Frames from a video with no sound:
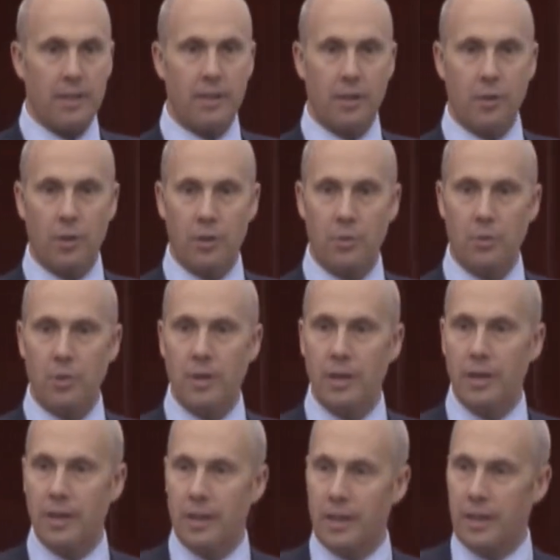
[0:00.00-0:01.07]
going to
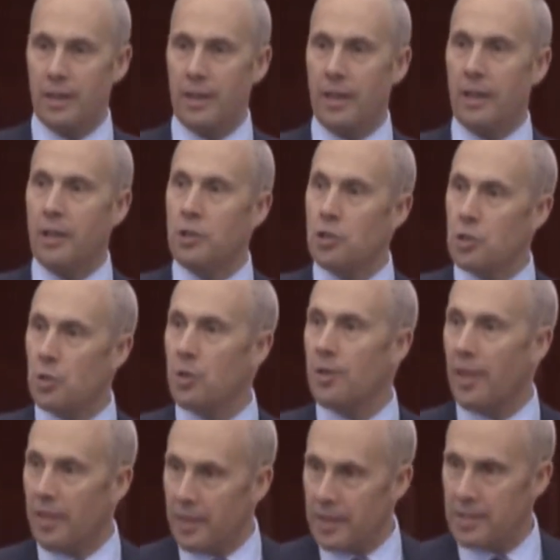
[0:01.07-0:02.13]
ensure
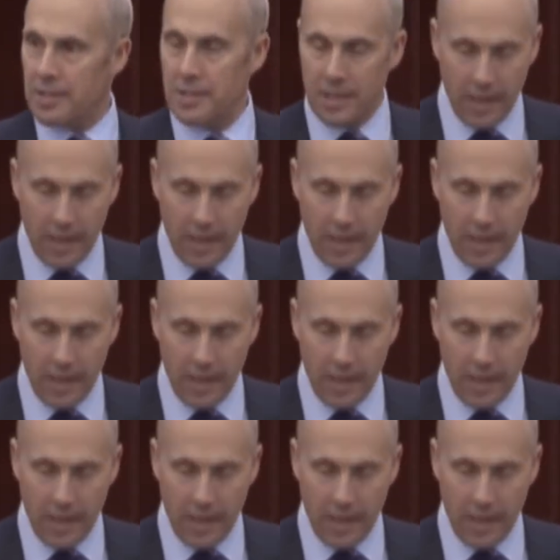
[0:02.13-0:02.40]
that this